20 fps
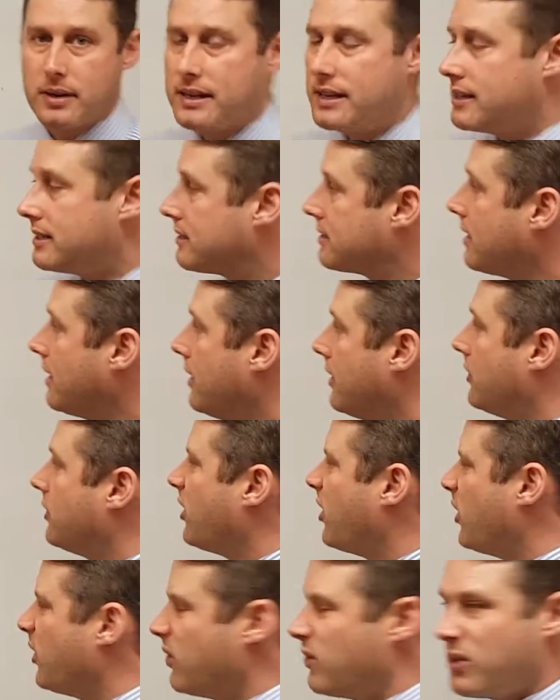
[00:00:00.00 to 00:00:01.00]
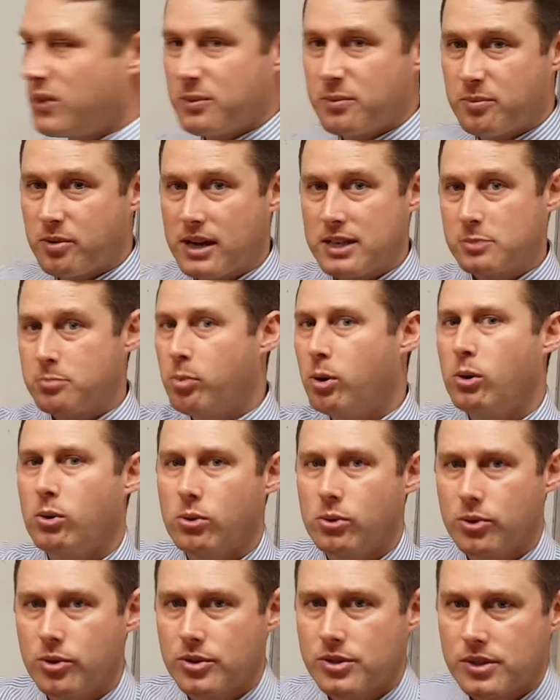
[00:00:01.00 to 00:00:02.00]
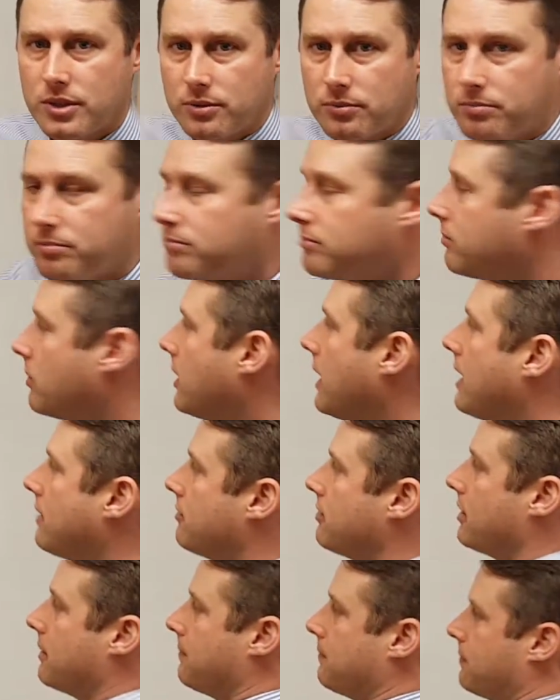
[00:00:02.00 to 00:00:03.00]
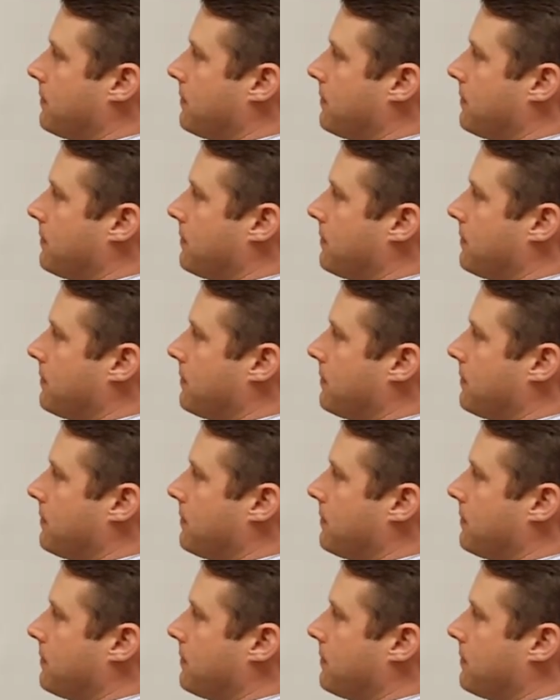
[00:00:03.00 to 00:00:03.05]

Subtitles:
please do, and press pause and what have you.